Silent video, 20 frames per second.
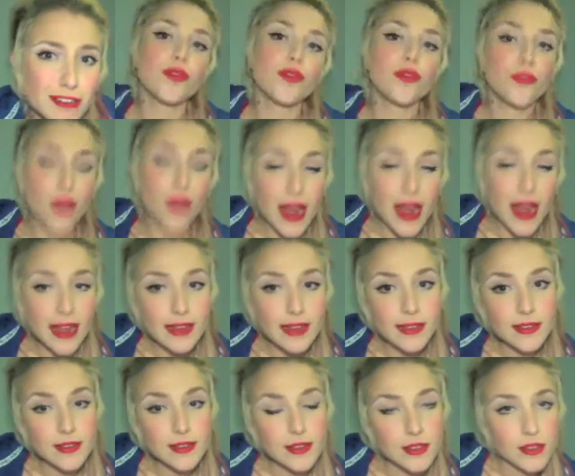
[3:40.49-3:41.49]

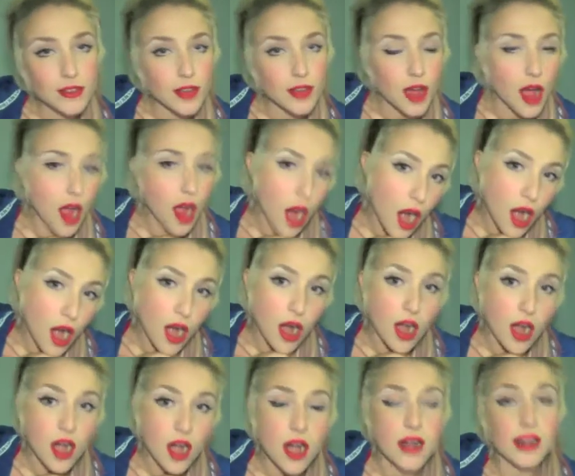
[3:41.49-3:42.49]
Friends are
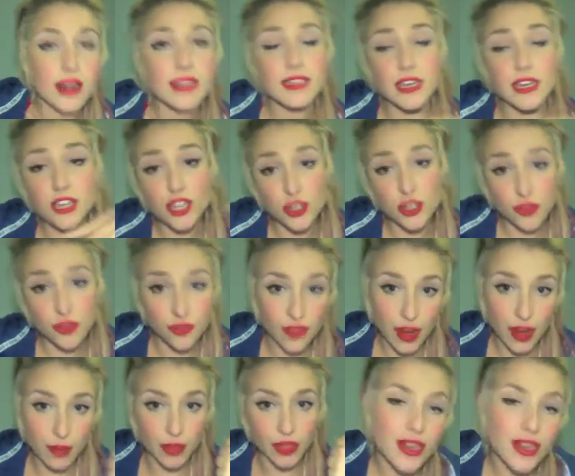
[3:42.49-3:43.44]
an extension of family.